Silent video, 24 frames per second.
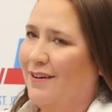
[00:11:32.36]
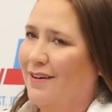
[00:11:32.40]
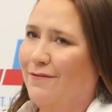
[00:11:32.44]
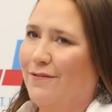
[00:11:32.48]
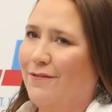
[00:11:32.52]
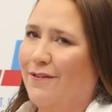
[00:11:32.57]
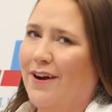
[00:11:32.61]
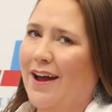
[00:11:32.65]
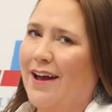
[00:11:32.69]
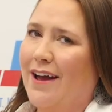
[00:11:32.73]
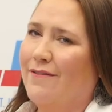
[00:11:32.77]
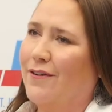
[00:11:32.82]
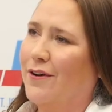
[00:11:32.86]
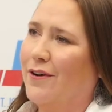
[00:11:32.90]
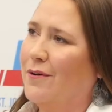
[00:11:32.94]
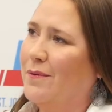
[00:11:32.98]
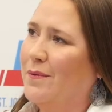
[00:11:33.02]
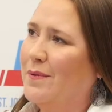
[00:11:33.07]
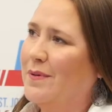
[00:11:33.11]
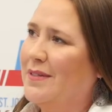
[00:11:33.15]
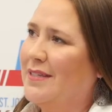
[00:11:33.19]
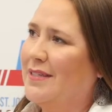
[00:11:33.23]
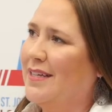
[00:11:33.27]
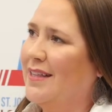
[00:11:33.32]
forever.
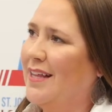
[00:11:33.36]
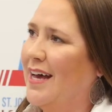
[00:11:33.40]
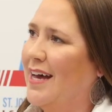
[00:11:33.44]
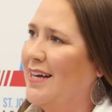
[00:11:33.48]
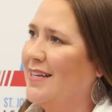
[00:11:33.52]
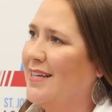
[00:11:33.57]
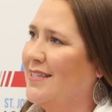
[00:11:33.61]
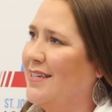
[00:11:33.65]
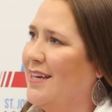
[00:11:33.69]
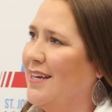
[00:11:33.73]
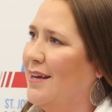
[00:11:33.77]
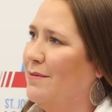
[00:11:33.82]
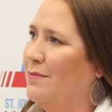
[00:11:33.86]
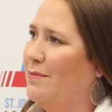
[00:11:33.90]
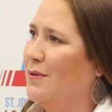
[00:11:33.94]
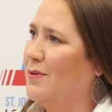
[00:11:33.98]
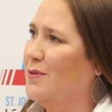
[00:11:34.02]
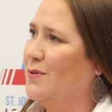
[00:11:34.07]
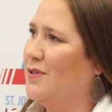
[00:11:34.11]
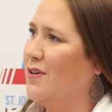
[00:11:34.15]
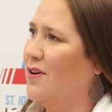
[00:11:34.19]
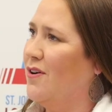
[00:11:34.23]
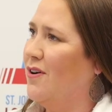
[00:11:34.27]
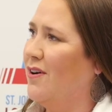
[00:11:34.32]
When was the last time you
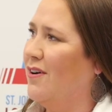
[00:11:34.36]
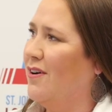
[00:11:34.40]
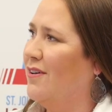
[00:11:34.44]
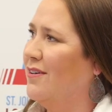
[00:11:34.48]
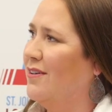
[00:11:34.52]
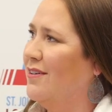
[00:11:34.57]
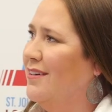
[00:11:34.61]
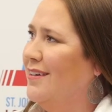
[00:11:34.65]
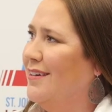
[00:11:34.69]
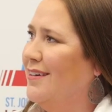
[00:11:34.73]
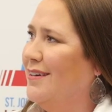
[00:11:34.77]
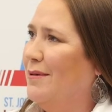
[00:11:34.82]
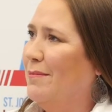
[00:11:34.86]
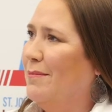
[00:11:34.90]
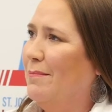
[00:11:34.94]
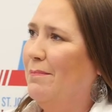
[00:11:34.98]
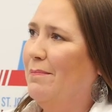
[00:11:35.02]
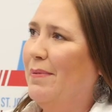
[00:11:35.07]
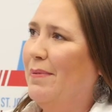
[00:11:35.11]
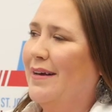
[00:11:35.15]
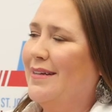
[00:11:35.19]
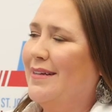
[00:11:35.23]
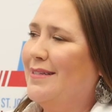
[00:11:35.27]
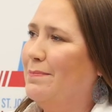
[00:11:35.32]
saw
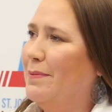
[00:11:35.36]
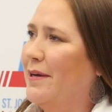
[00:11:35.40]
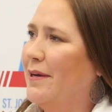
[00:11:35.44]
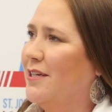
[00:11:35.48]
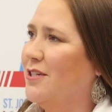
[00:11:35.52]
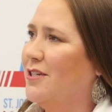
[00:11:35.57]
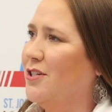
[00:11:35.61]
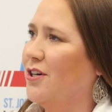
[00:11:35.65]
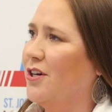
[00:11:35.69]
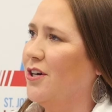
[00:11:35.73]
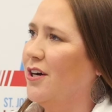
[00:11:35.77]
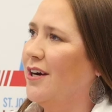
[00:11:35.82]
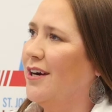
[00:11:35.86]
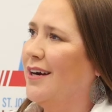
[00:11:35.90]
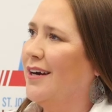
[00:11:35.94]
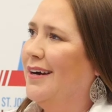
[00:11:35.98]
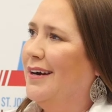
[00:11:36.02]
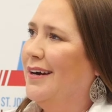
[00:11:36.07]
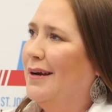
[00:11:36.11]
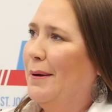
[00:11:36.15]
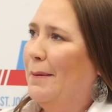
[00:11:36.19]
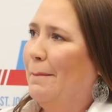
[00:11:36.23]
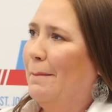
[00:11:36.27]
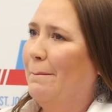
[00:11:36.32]
Best Picture,
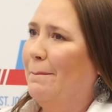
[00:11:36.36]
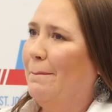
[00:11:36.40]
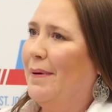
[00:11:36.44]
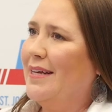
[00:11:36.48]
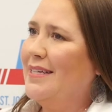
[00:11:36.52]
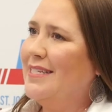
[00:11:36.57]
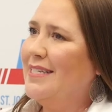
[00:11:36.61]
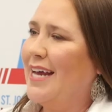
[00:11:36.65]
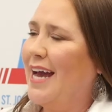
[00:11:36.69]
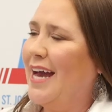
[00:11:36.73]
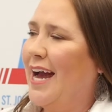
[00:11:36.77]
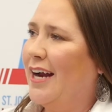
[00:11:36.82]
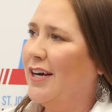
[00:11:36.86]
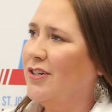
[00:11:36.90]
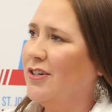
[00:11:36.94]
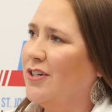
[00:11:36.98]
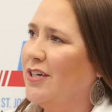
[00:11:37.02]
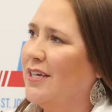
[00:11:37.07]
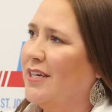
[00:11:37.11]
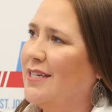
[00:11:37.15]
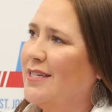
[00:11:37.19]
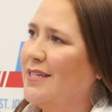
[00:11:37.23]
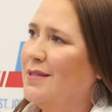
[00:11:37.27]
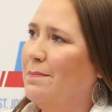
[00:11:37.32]
Best
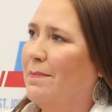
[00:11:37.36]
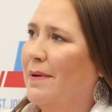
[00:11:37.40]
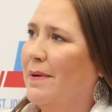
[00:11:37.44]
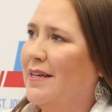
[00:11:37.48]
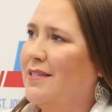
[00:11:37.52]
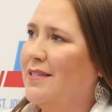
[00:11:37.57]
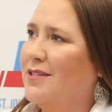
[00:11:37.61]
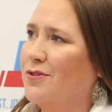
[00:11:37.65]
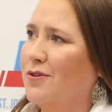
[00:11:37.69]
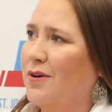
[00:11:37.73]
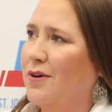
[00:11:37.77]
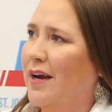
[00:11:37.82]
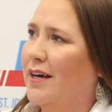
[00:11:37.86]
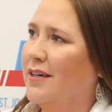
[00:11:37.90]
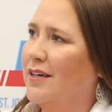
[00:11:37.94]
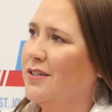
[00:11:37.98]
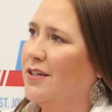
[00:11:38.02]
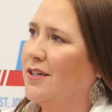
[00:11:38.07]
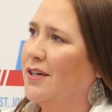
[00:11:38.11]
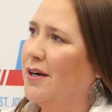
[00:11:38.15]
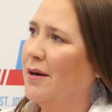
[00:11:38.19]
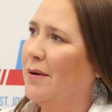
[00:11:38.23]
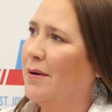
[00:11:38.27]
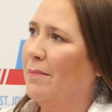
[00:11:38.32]
Actress, Best
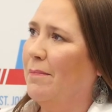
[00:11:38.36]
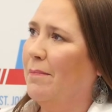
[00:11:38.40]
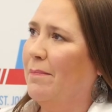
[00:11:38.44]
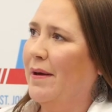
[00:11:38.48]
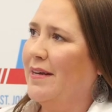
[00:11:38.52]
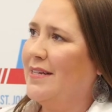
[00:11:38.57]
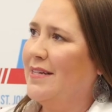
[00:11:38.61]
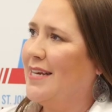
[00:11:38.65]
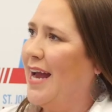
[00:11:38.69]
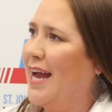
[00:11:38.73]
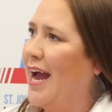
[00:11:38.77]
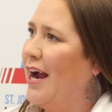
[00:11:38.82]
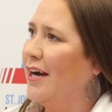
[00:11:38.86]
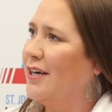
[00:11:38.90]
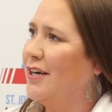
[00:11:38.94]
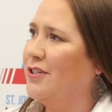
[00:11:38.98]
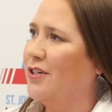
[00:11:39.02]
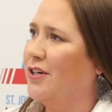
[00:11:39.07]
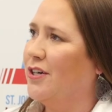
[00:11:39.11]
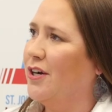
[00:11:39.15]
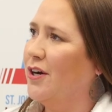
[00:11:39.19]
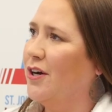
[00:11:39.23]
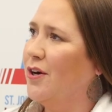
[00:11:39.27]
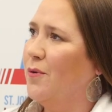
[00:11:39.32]
Director, Best
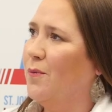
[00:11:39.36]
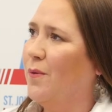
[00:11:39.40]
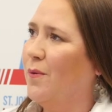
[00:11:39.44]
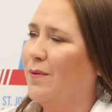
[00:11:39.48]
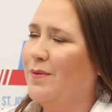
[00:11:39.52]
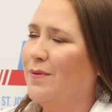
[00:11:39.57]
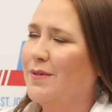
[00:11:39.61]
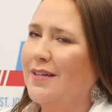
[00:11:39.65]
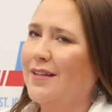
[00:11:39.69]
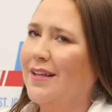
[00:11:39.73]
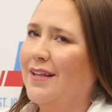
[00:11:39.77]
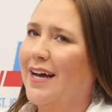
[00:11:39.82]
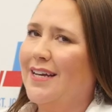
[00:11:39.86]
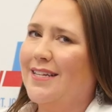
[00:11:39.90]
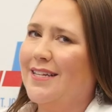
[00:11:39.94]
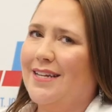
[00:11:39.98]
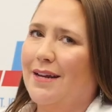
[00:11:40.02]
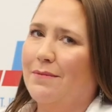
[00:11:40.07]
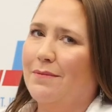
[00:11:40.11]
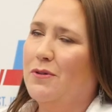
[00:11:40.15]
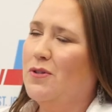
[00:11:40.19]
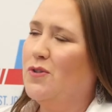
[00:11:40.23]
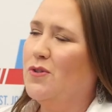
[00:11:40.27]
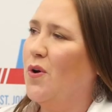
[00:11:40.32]
Actor? When was the last
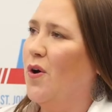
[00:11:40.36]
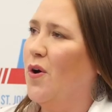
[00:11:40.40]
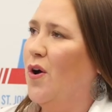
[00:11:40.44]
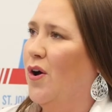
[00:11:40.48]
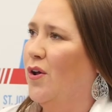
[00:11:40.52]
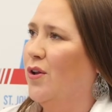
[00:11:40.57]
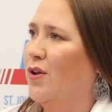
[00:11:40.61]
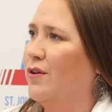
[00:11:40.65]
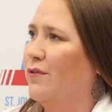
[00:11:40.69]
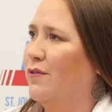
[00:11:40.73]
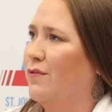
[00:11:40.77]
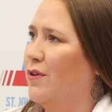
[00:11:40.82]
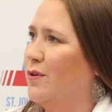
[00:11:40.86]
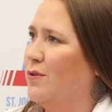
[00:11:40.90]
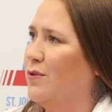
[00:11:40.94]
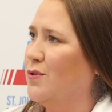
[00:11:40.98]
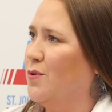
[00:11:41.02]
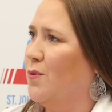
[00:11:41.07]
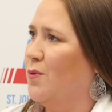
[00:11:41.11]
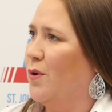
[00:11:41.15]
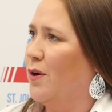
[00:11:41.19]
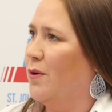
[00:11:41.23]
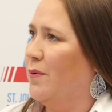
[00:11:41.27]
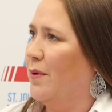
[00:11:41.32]
time you saw all of
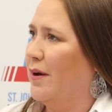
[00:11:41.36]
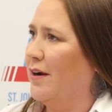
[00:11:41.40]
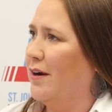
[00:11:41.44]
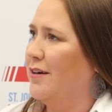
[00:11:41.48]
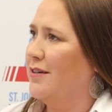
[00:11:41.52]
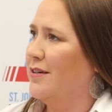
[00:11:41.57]
those award winners?